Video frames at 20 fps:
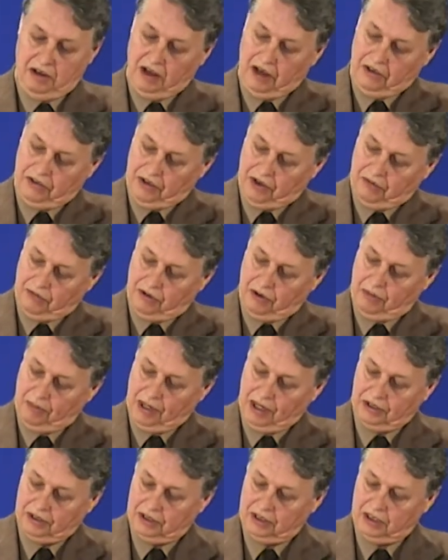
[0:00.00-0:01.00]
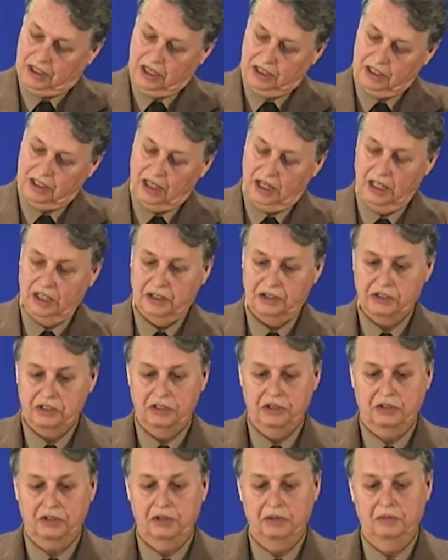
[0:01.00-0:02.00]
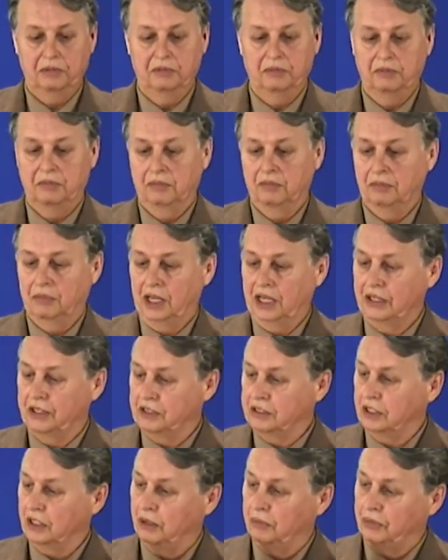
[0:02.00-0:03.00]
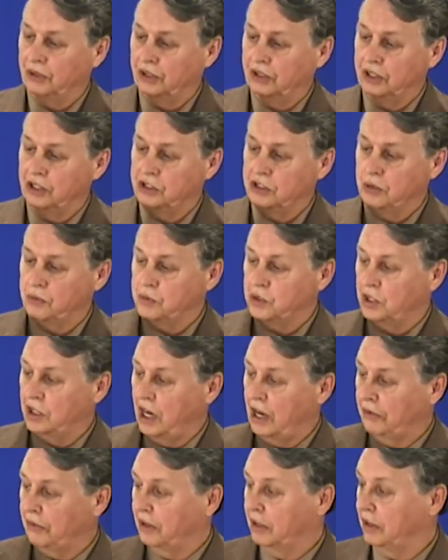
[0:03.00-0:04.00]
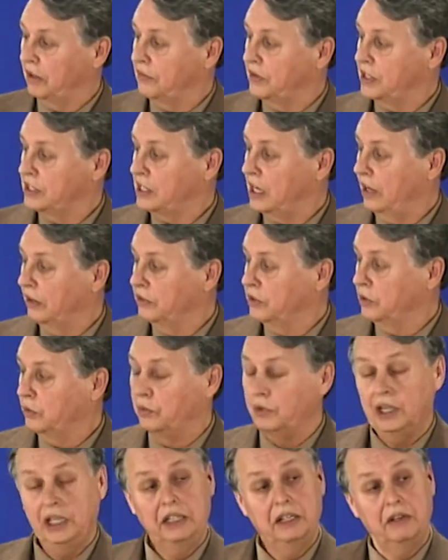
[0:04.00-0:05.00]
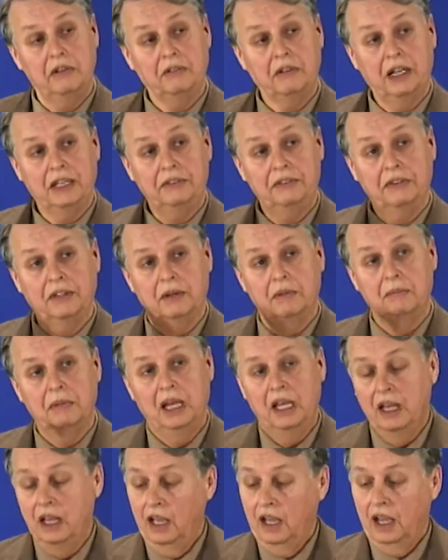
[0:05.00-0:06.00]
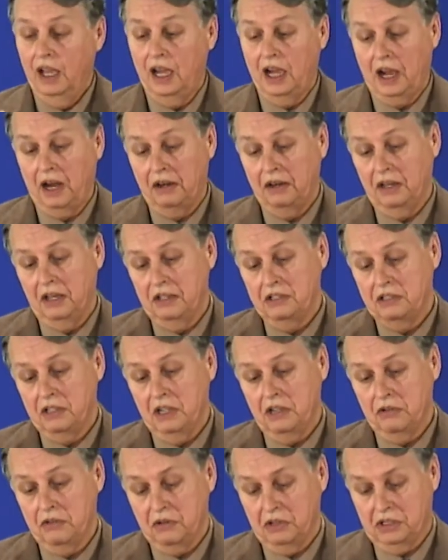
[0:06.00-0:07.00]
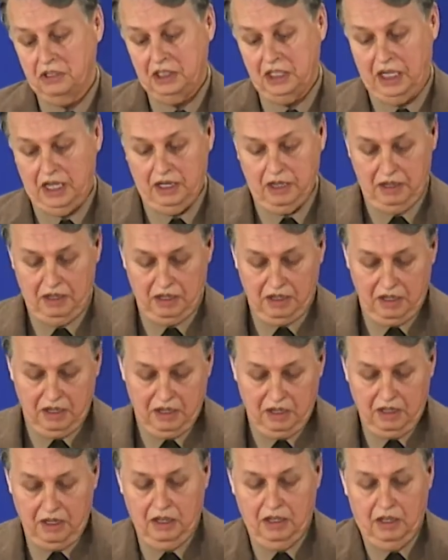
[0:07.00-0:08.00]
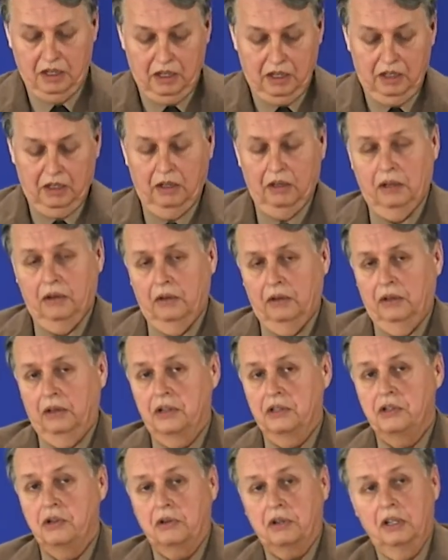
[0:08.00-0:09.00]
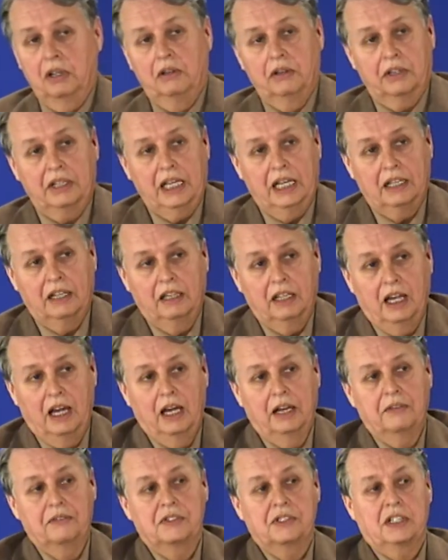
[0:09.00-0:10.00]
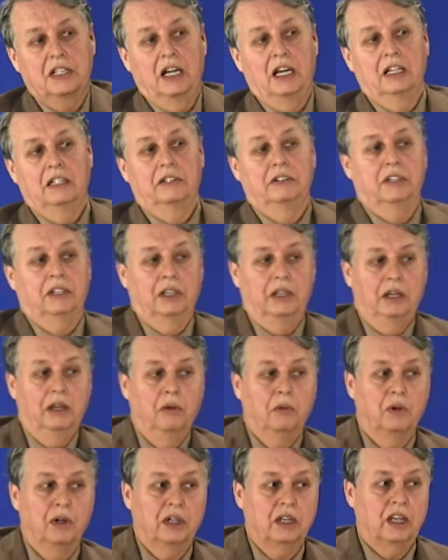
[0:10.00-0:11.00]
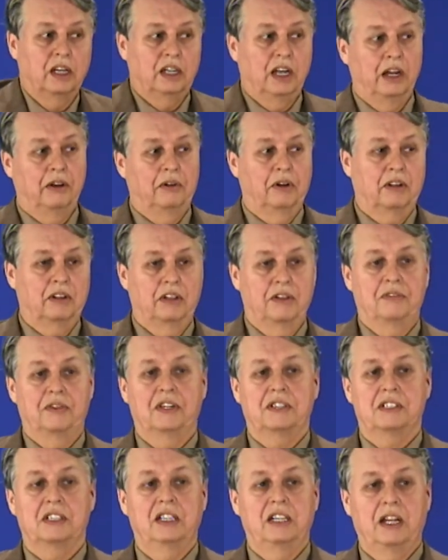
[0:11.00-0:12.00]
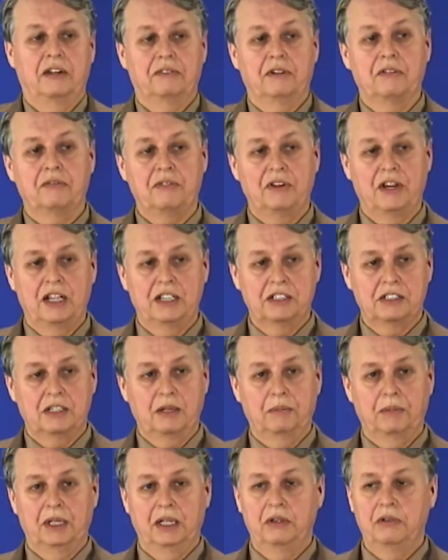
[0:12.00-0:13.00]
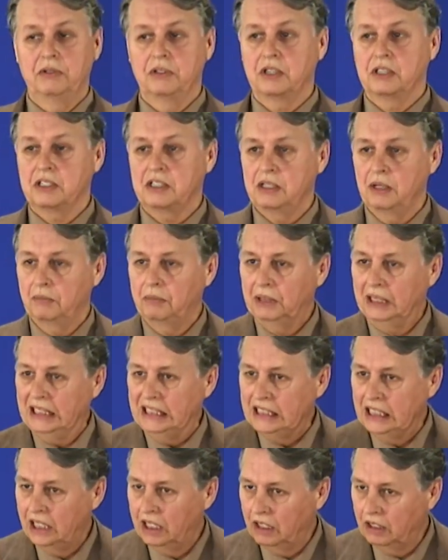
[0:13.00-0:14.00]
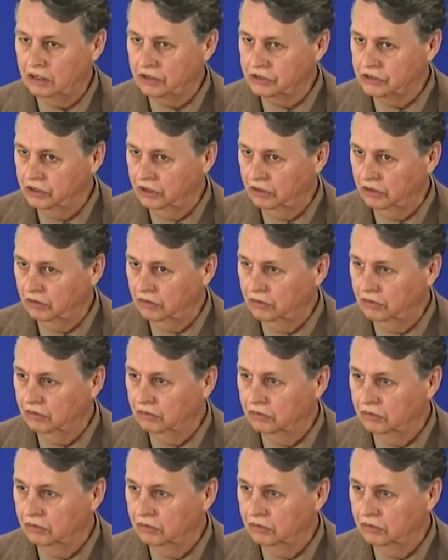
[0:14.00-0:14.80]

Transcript: I think for about $10 you can buy this little book, Egyptian Hieroglyphics, How to Read and Write Them. And it's interesting because you can look at a lot of scholarly work on hieroglyphics and never find somebody who just simply tells you